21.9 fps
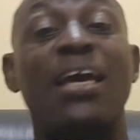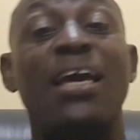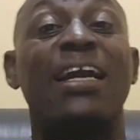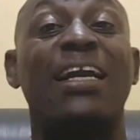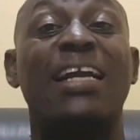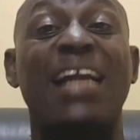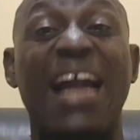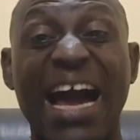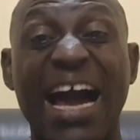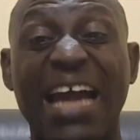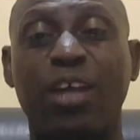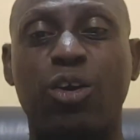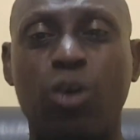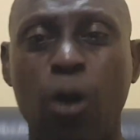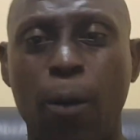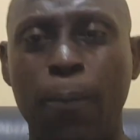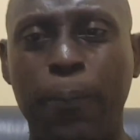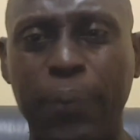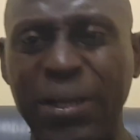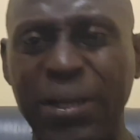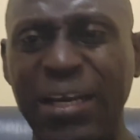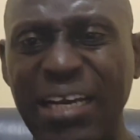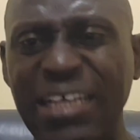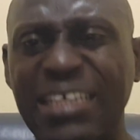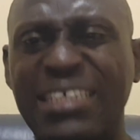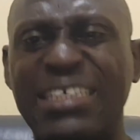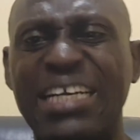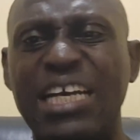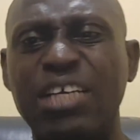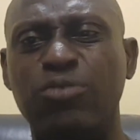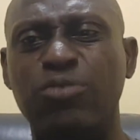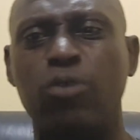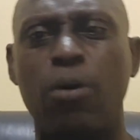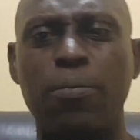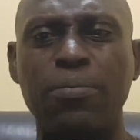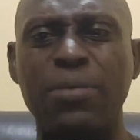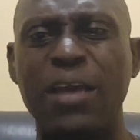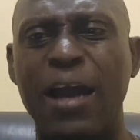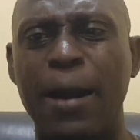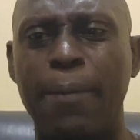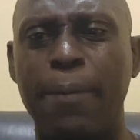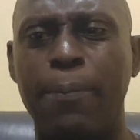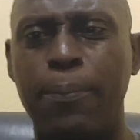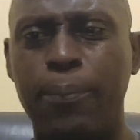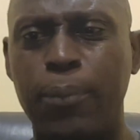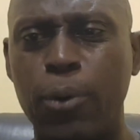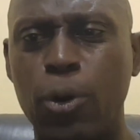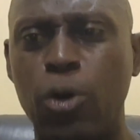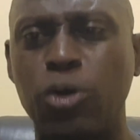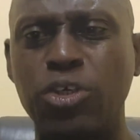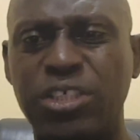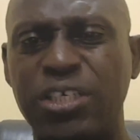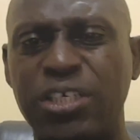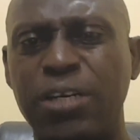can completely transform your poultry